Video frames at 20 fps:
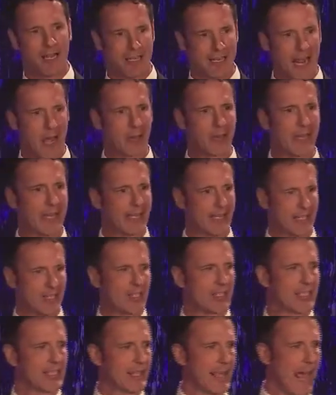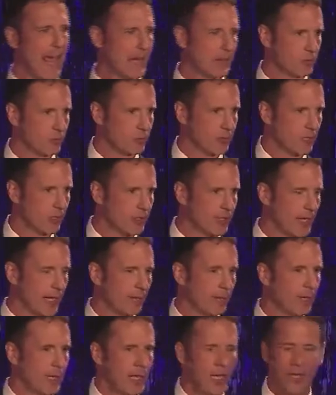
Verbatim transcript: Now they can see that in real time.